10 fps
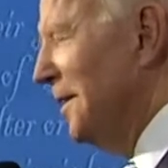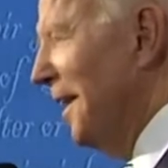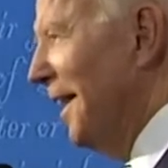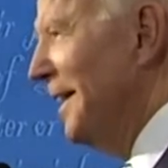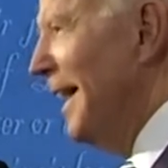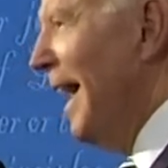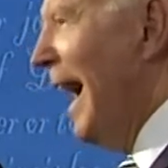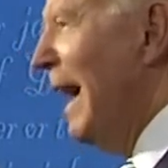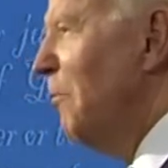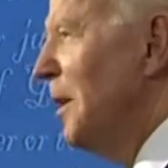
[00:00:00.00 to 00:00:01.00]
Oh
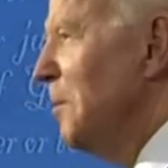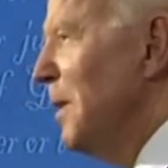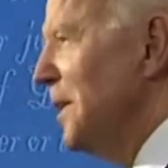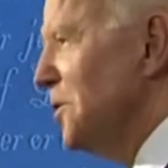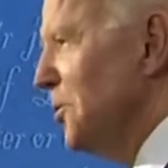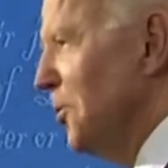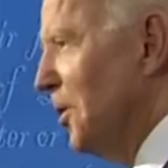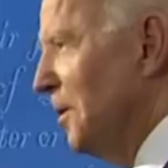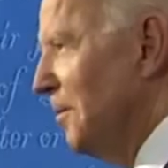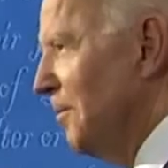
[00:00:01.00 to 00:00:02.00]
I want to make Mr. sure. Mr.
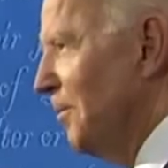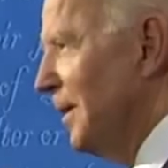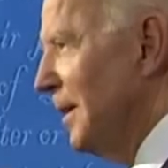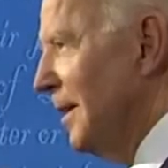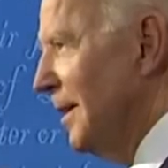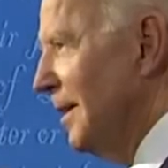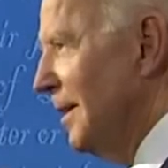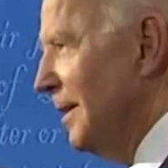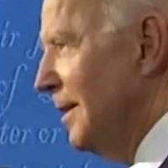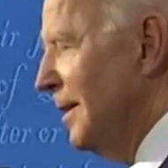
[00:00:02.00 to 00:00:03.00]
President, can you let him
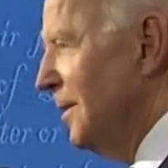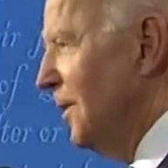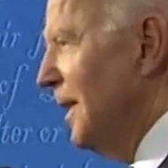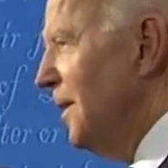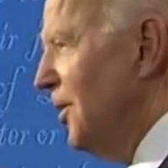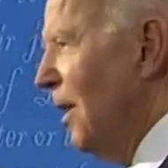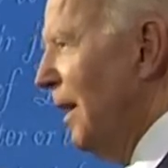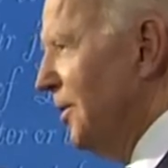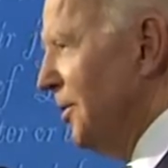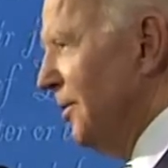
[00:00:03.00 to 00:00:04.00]
finish, sir? No, he doesn't know
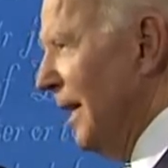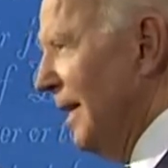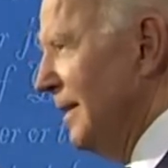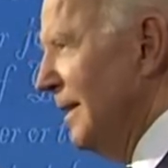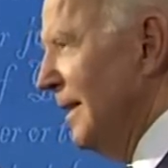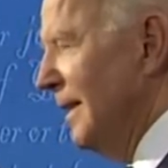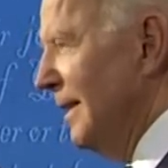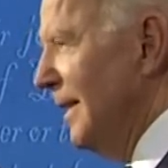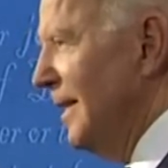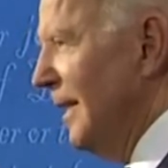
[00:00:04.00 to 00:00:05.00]
how to do that
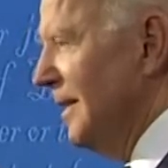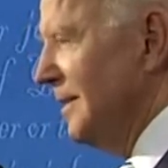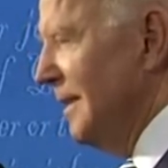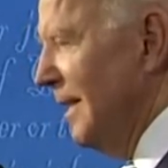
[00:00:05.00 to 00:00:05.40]
he has.